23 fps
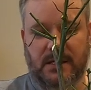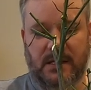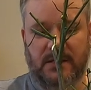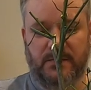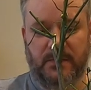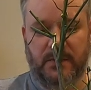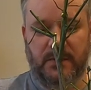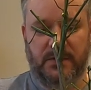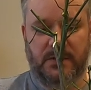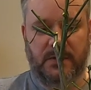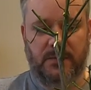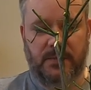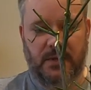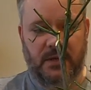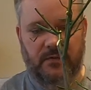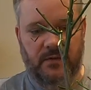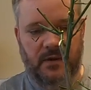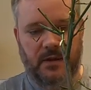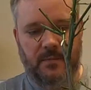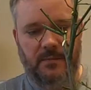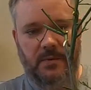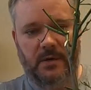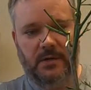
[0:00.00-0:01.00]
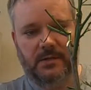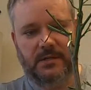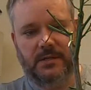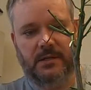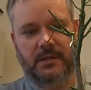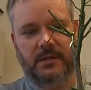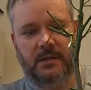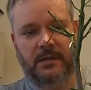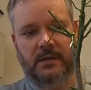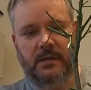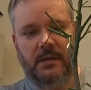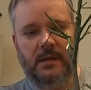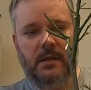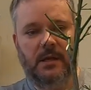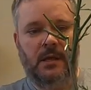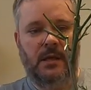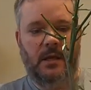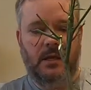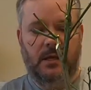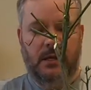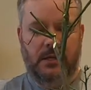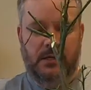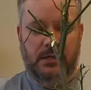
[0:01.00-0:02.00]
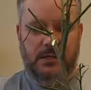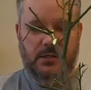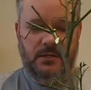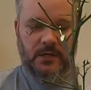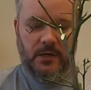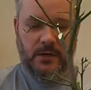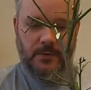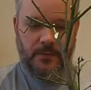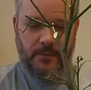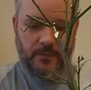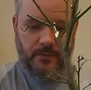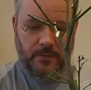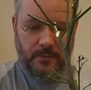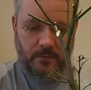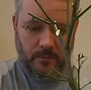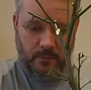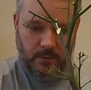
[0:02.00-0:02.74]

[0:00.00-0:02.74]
desperate to be repotted. So